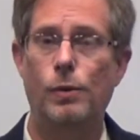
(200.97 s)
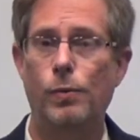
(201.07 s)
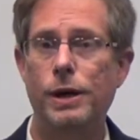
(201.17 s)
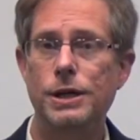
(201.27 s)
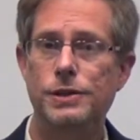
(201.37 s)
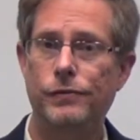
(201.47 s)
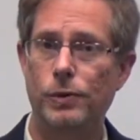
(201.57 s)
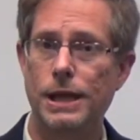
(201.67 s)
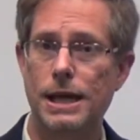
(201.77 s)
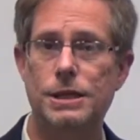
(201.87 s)
One is
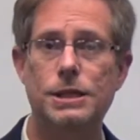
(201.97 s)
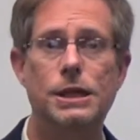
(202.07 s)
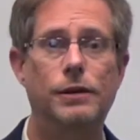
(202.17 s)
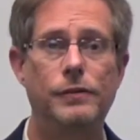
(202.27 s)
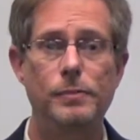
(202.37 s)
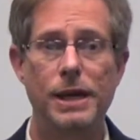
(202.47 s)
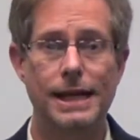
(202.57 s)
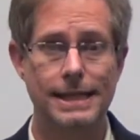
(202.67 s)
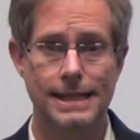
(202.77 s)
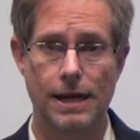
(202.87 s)
for the SSL
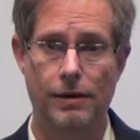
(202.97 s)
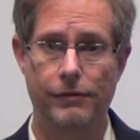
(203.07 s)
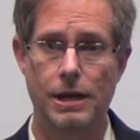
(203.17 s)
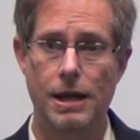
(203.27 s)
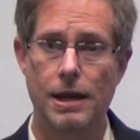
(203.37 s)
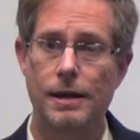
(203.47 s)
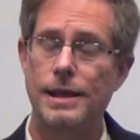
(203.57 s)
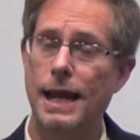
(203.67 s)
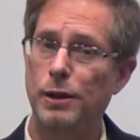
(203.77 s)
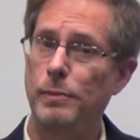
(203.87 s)
VPN itself.
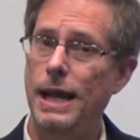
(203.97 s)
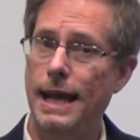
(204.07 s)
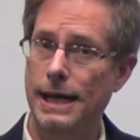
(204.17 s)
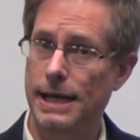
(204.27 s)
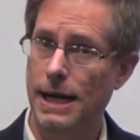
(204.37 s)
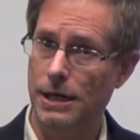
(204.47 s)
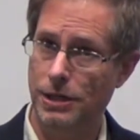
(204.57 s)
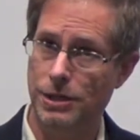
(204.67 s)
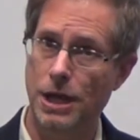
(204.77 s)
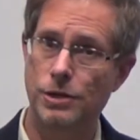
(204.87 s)
That can be
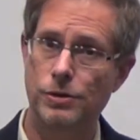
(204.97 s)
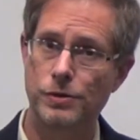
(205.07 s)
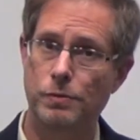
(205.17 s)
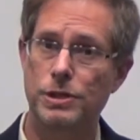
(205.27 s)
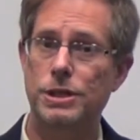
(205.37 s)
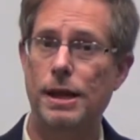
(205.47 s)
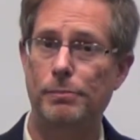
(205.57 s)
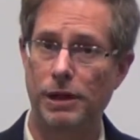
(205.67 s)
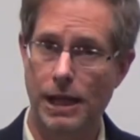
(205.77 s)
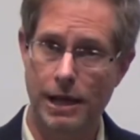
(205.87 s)
AnyConnect Essentials, which is a
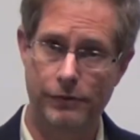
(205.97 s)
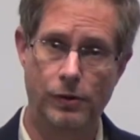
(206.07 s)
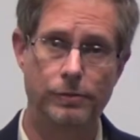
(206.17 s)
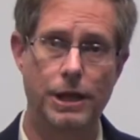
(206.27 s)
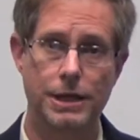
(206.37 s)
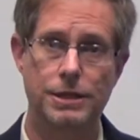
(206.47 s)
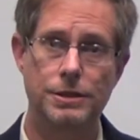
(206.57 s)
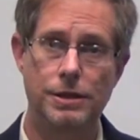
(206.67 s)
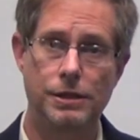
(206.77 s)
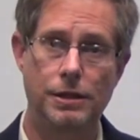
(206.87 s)
platform
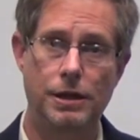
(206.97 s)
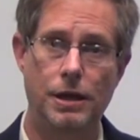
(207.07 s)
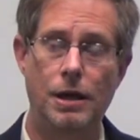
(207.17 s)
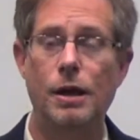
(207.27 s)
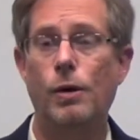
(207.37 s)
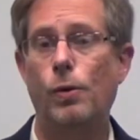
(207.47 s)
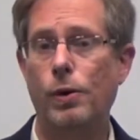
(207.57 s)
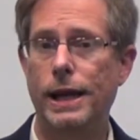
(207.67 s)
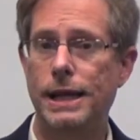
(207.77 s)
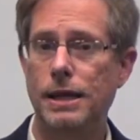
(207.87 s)
license,
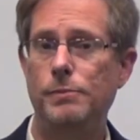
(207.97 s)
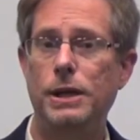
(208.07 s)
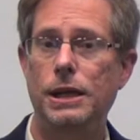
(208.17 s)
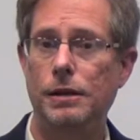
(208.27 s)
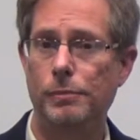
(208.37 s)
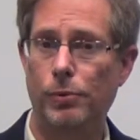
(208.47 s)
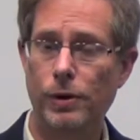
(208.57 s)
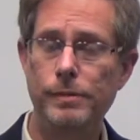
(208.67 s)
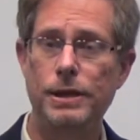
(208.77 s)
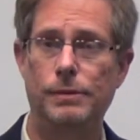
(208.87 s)
or it can be
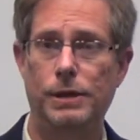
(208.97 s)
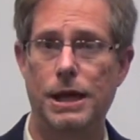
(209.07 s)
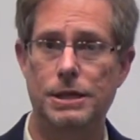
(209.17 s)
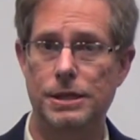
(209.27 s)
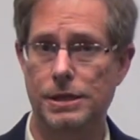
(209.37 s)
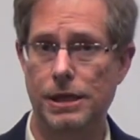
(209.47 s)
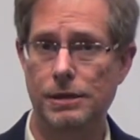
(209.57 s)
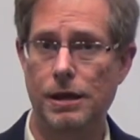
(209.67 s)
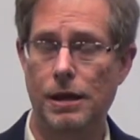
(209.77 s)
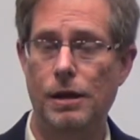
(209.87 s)
premium
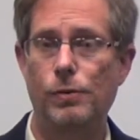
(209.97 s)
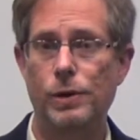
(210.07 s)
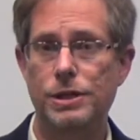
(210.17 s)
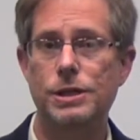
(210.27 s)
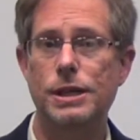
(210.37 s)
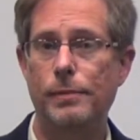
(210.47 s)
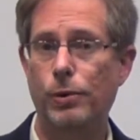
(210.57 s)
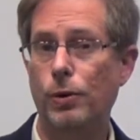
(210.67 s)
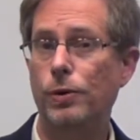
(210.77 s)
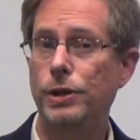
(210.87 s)
licensing, which is a
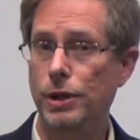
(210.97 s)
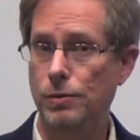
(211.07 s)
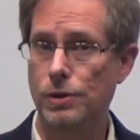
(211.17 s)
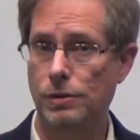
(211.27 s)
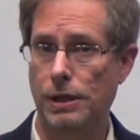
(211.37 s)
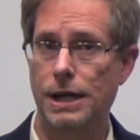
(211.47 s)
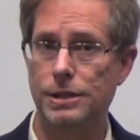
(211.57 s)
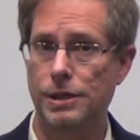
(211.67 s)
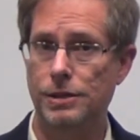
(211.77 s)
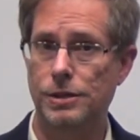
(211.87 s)
per user
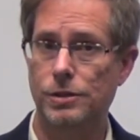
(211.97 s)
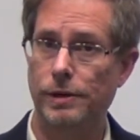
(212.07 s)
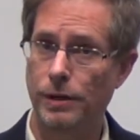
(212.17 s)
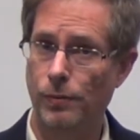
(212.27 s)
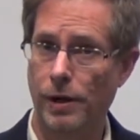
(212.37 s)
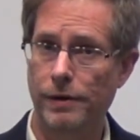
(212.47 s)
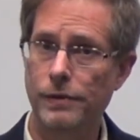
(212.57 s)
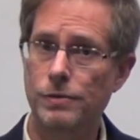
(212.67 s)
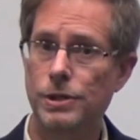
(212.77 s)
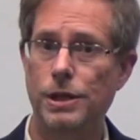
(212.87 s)
license. So I need one
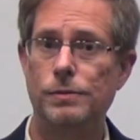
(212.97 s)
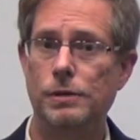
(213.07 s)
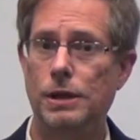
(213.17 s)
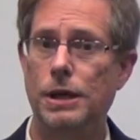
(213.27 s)
of those two.